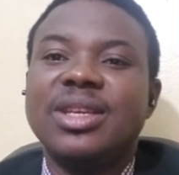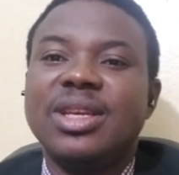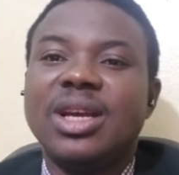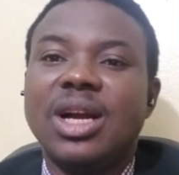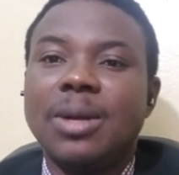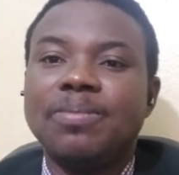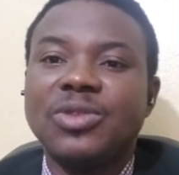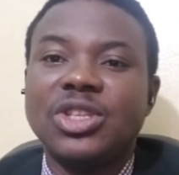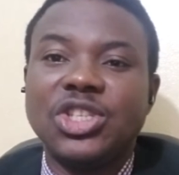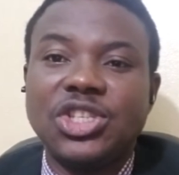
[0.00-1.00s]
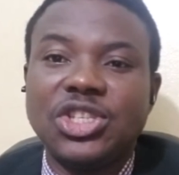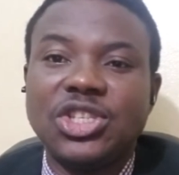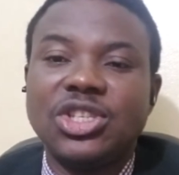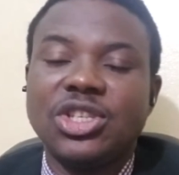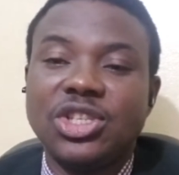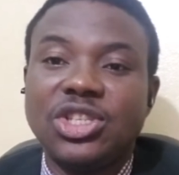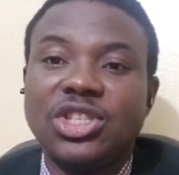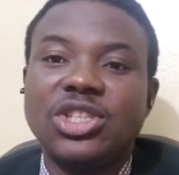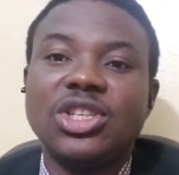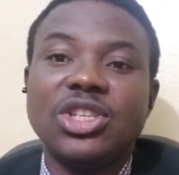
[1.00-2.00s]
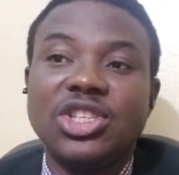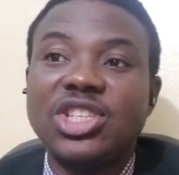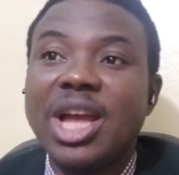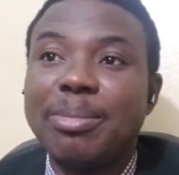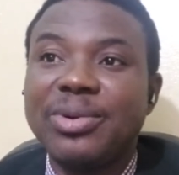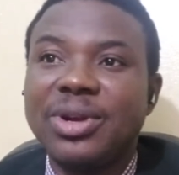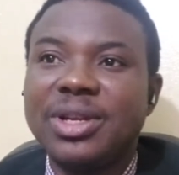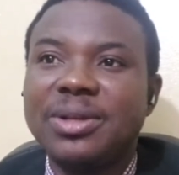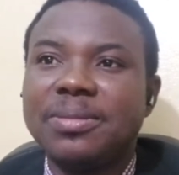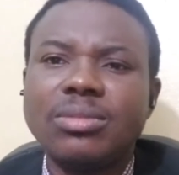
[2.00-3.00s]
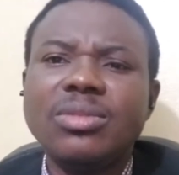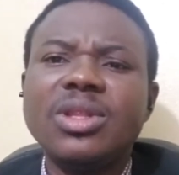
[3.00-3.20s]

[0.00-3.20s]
Chaperone.